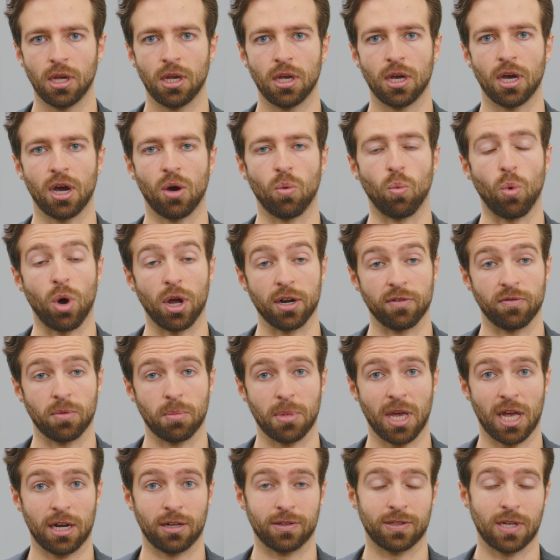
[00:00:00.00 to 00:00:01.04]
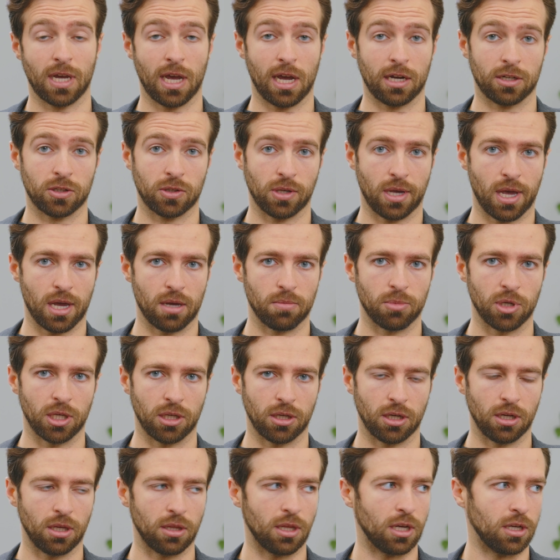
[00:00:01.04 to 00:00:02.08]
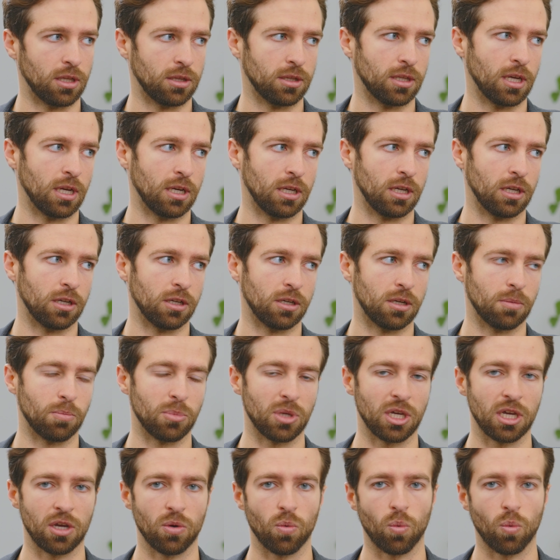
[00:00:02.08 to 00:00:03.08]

One of them had a tax liability that they needed to meet.